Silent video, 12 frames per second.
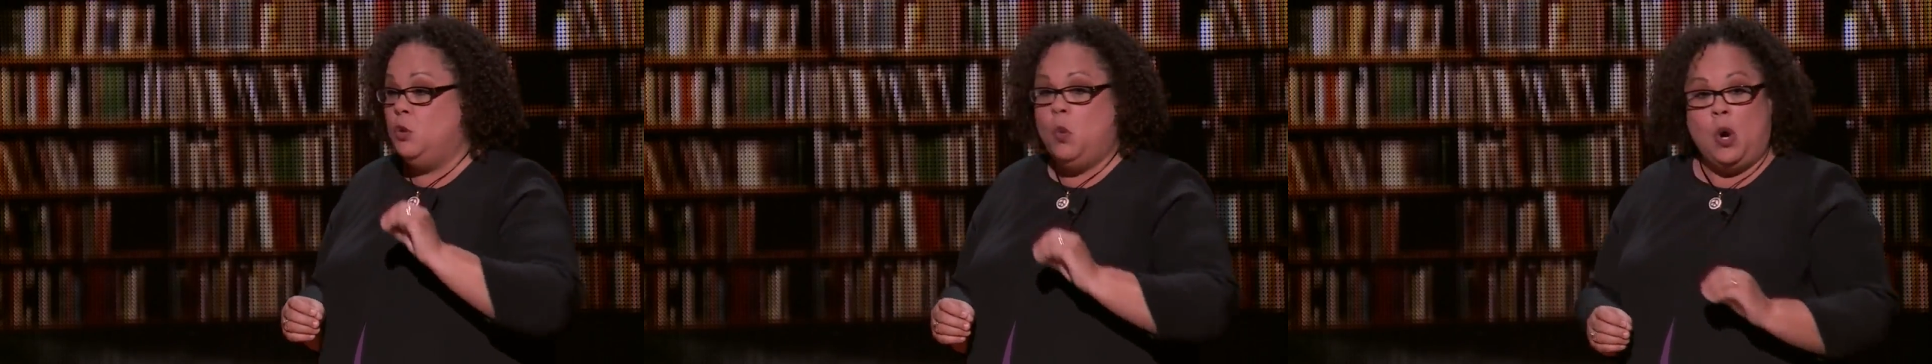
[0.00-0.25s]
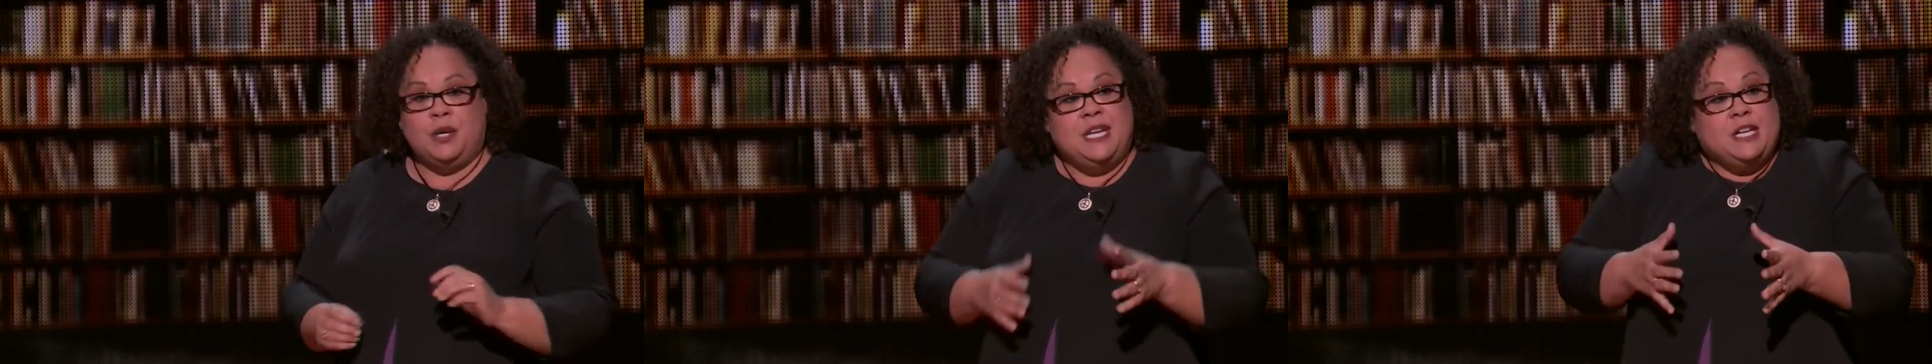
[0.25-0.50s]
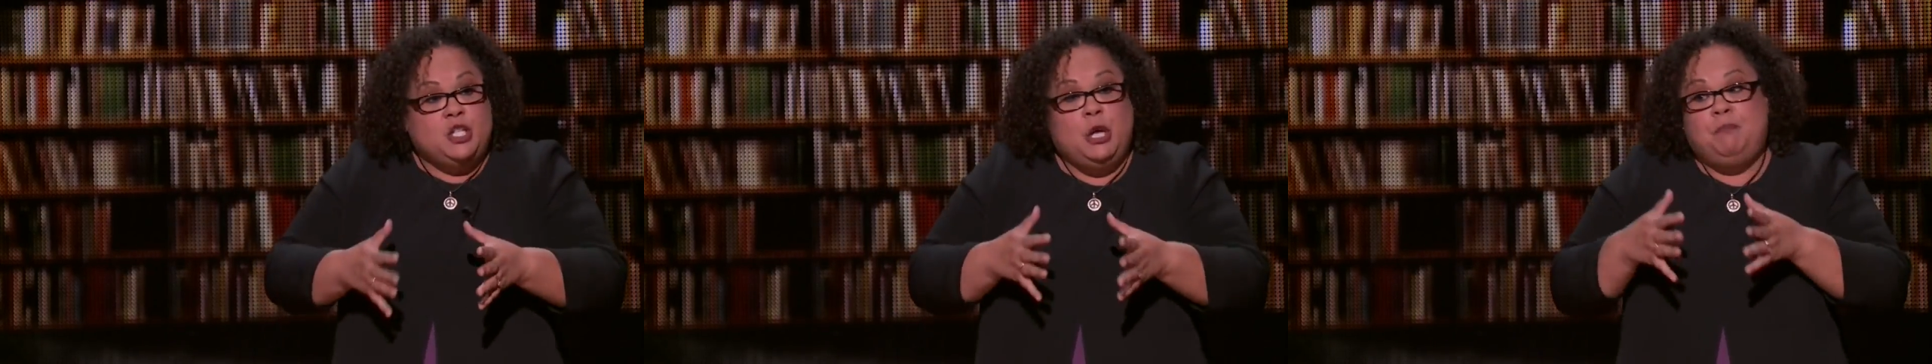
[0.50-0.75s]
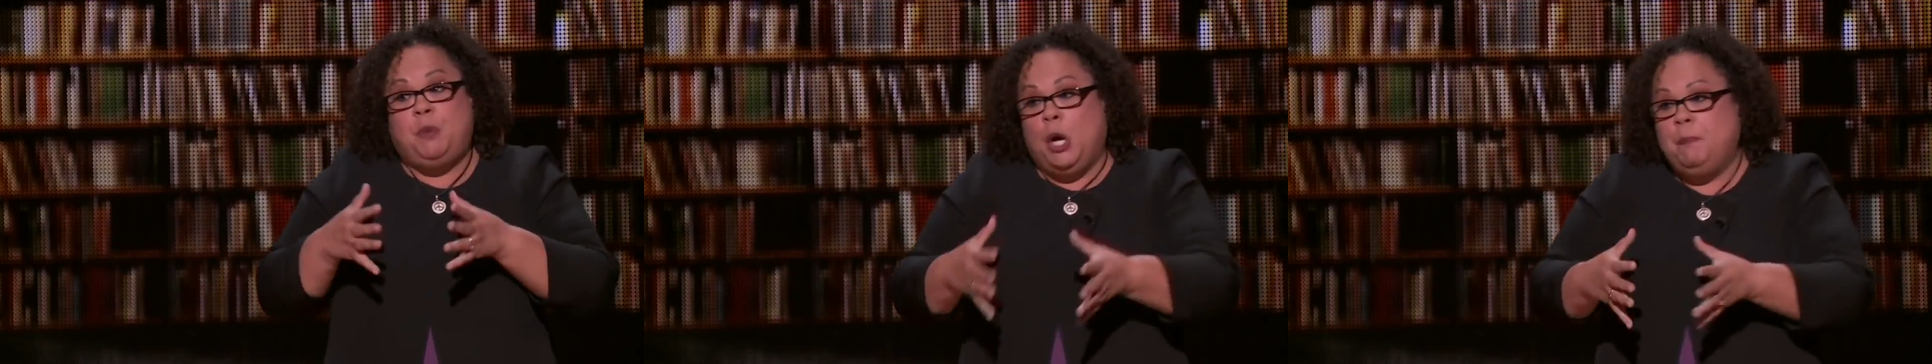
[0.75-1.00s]
awards as the
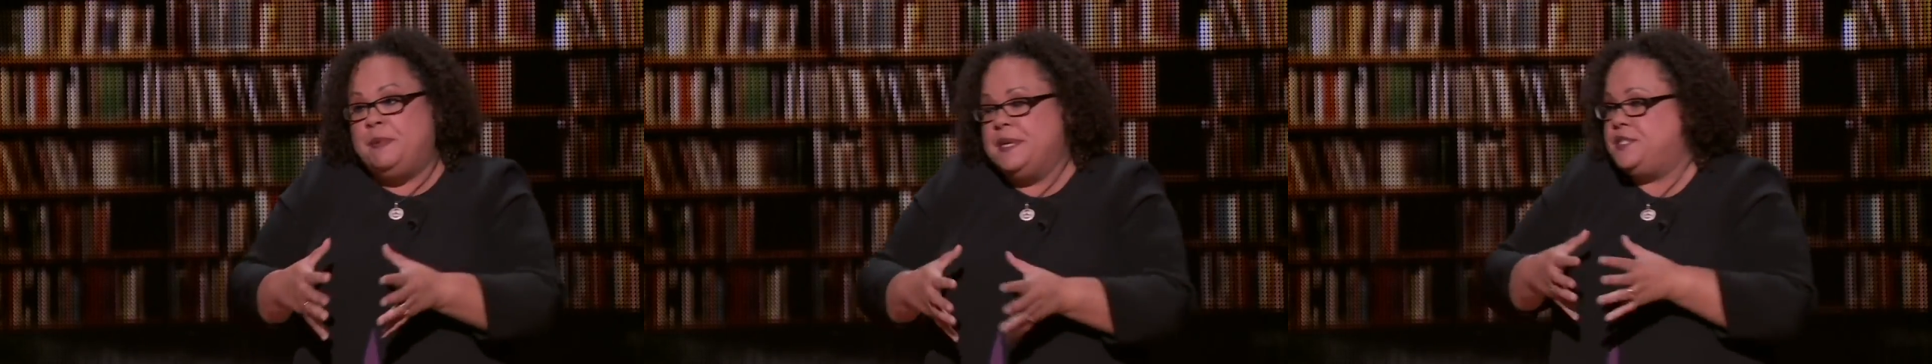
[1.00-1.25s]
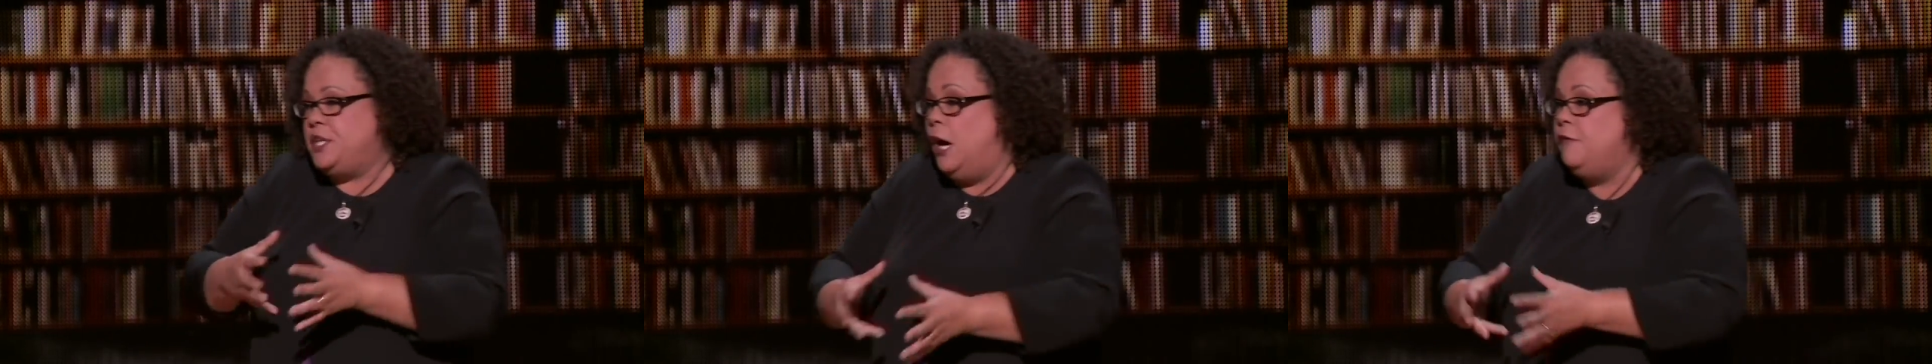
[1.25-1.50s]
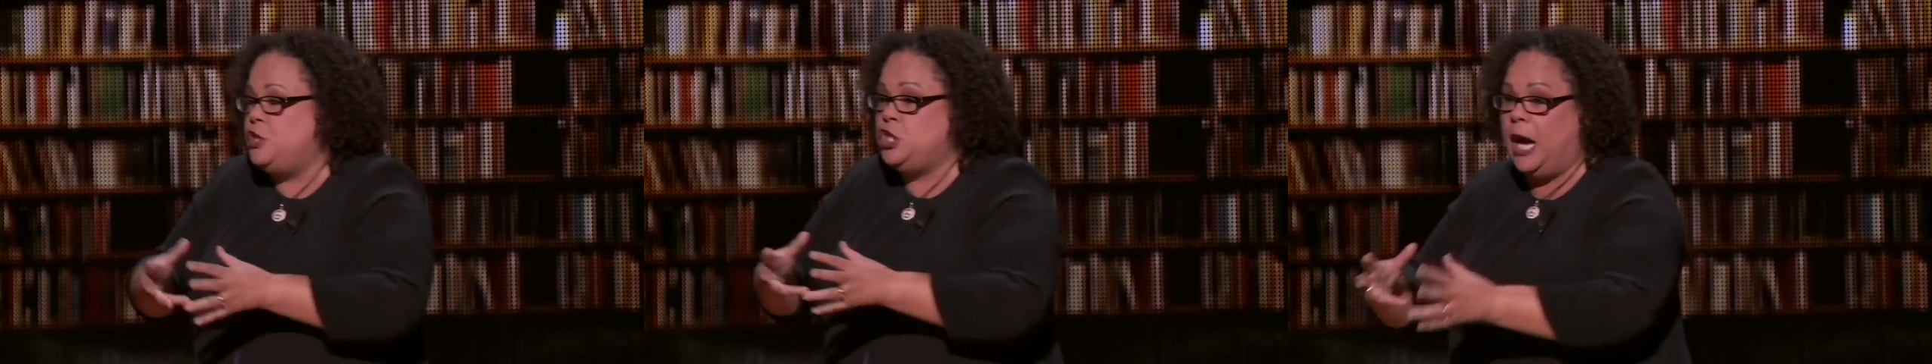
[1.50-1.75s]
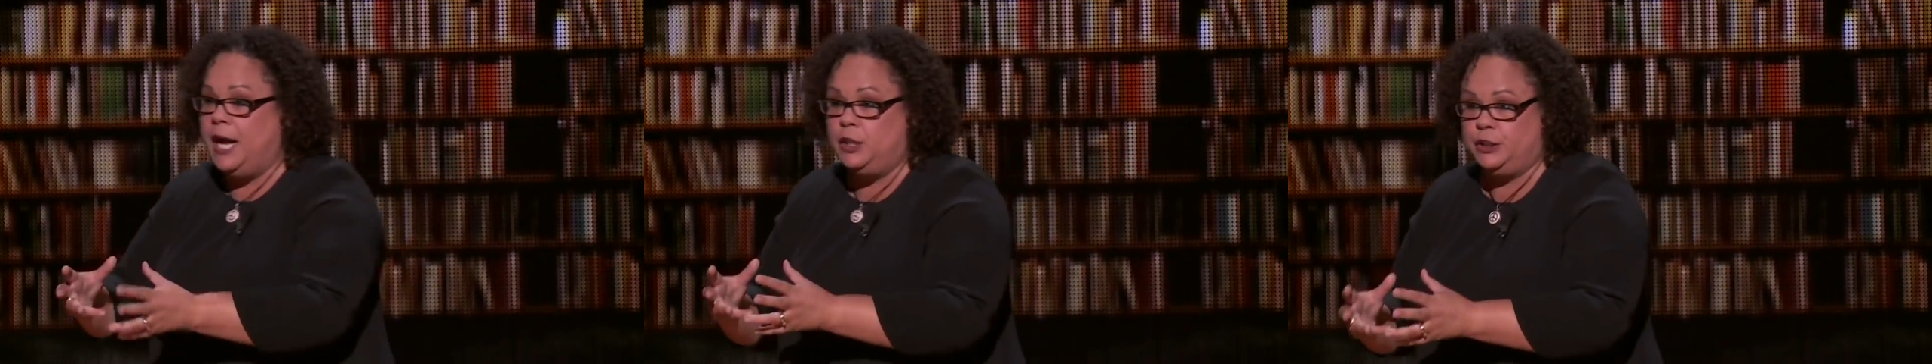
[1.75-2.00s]
purpose of
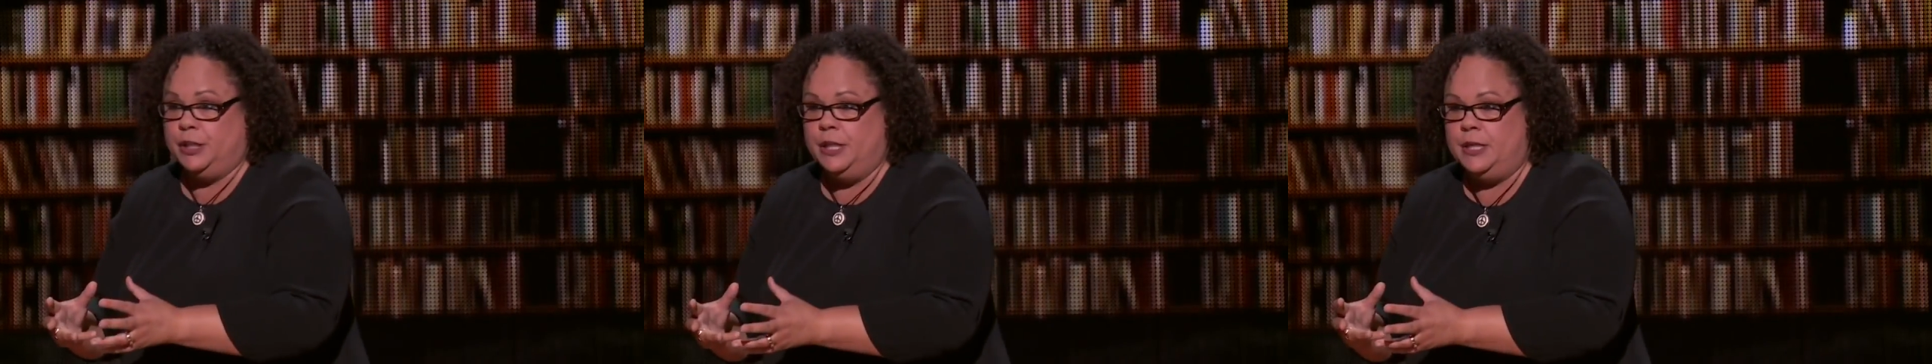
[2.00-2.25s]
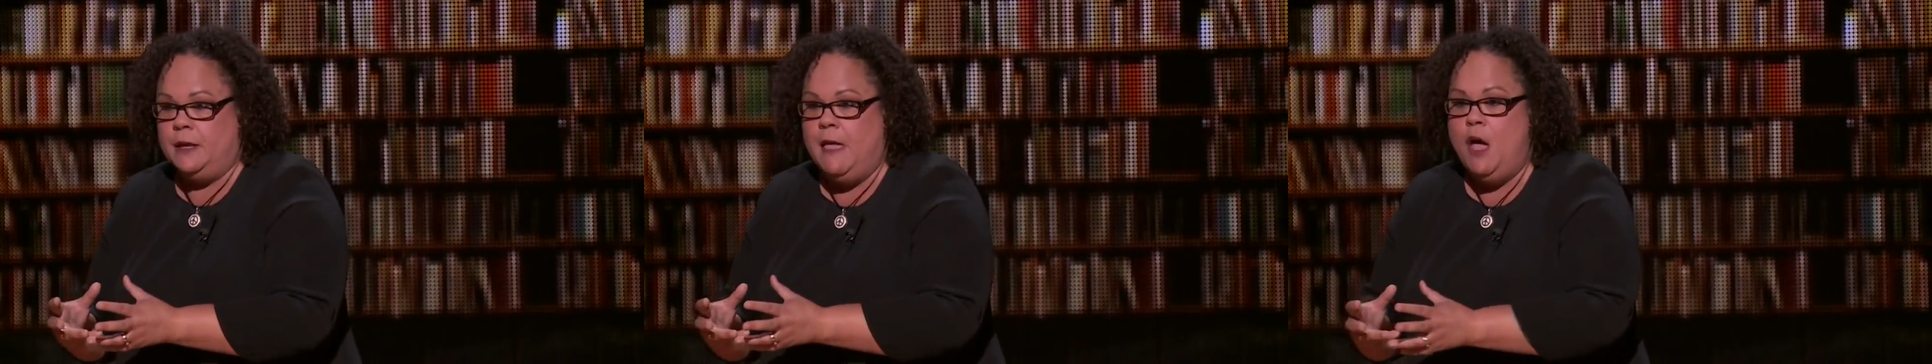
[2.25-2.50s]
childhood,